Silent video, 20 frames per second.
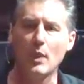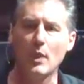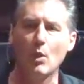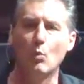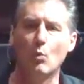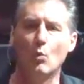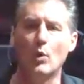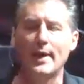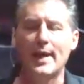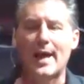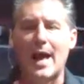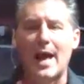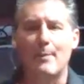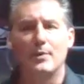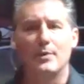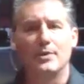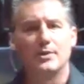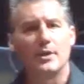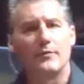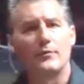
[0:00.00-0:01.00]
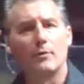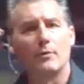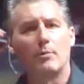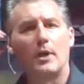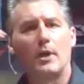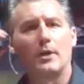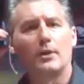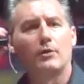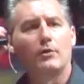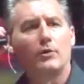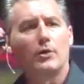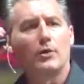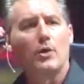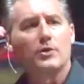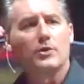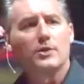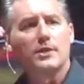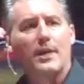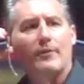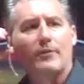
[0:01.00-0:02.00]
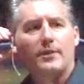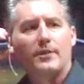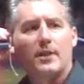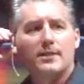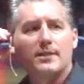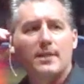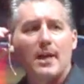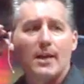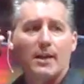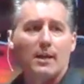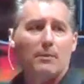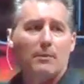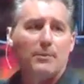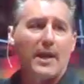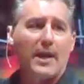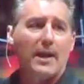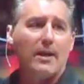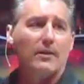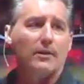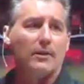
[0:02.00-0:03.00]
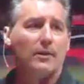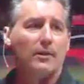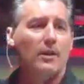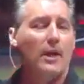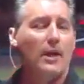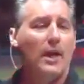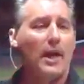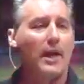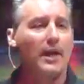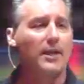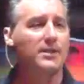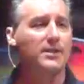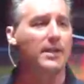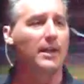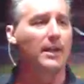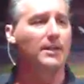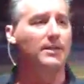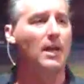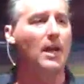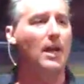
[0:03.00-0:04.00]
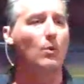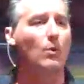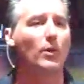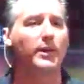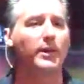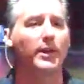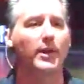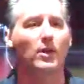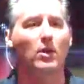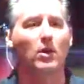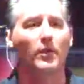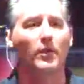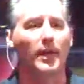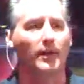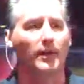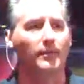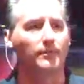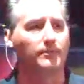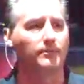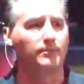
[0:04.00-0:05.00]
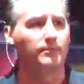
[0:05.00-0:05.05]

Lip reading: What happens if your blood glucose level does not come down and it stays high? What do they call that?